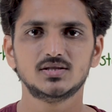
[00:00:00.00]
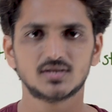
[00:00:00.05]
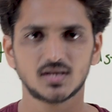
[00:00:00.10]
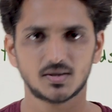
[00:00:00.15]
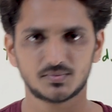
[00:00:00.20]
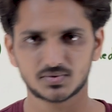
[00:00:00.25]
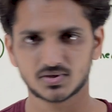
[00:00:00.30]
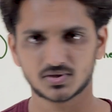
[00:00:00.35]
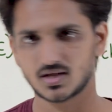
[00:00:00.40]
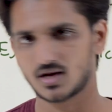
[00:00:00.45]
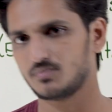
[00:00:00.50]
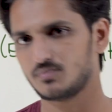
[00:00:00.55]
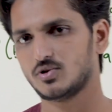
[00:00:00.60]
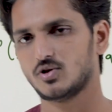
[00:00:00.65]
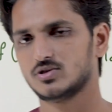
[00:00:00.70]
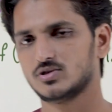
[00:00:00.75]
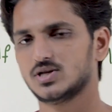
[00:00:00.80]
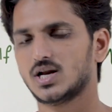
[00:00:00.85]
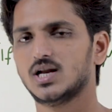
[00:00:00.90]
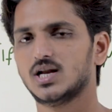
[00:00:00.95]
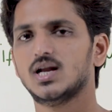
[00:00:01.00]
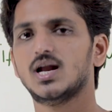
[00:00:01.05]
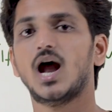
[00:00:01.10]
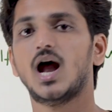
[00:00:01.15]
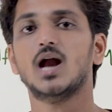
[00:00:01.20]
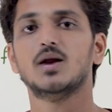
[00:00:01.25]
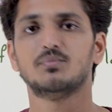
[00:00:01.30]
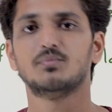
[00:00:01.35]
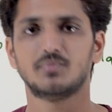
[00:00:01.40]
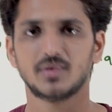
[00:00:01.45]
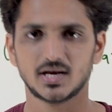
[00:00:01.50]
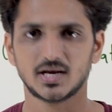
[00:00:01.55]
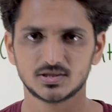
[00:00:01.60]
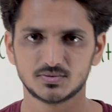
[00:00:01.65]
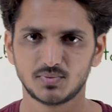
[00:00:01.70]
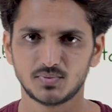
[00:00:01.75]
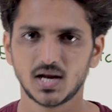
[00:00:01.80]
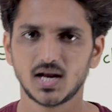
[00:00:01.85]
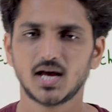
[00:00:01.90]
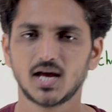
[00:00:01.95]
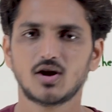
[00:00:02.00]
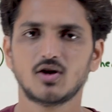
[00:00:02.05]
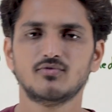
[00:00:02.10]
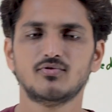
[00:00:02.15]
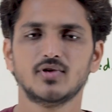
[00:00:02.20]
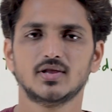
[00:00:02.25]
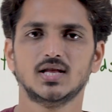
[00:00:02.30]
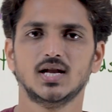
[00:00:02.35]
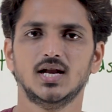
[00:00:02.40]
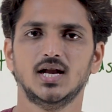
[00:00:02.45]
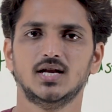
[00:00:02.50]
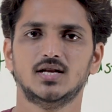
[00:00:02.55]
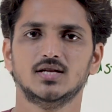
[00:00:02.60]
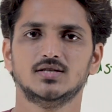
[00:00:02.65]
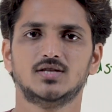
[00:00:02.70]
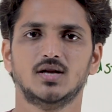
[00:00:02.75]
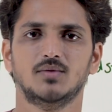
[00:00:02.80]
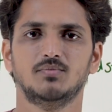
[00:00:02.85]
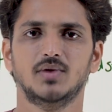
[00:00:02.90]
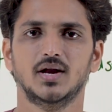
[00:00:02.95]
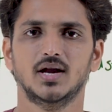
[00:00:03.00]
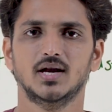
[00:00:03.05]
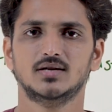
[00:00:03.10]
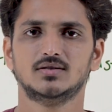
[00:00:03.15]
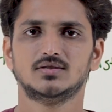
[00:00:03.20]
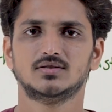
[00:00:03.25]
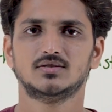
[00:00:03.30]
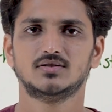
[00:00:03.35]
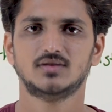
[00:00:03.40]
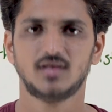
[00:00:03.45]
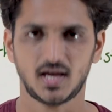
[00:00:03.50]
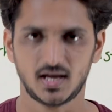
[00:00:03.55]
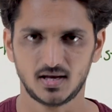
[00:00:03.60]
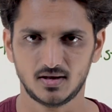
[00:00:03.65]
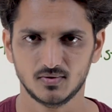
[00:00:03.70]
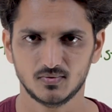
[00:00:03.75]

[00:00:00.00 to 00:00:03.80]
subscribe to our channel and press bell icon for the latest updates. Thank